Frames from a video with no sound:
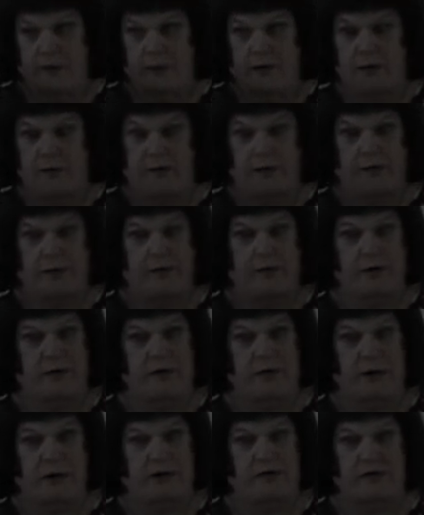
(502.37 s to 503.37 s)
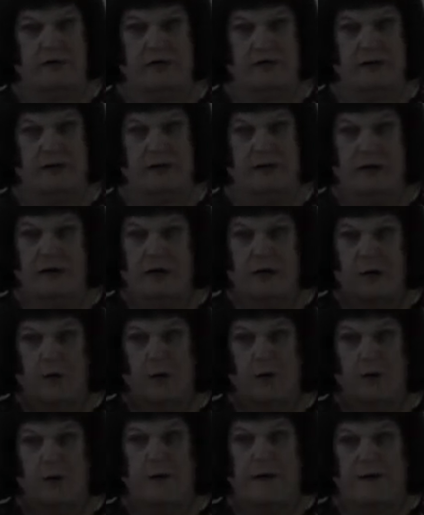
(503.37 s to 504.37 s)
to my spirit guides. I said,
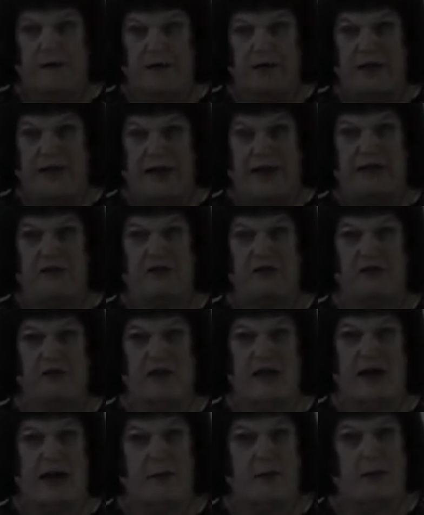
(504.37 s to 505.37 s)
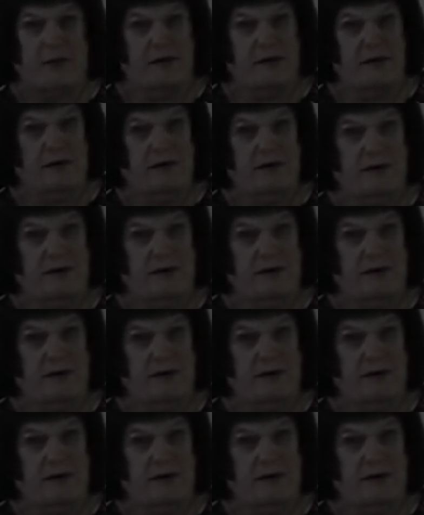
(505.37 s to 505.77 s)
what the heck just happened?